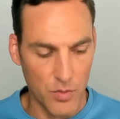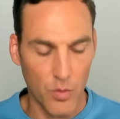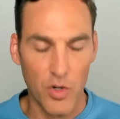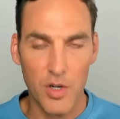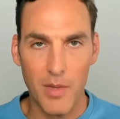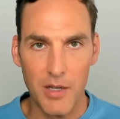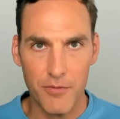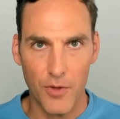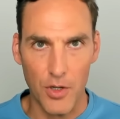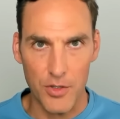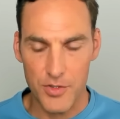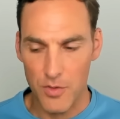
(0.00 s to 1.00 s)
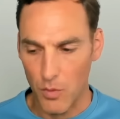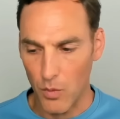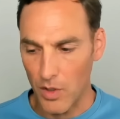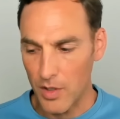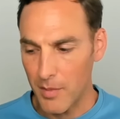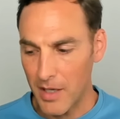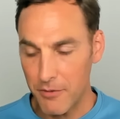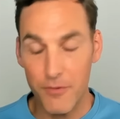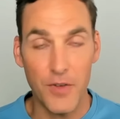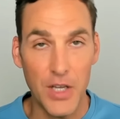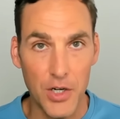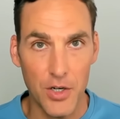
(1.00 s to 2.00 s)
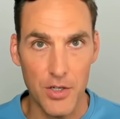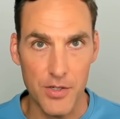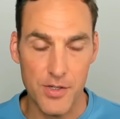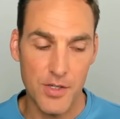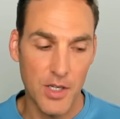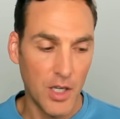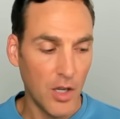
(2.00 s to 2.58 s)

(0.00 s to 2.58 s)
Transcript: What are my faults? What are my fears?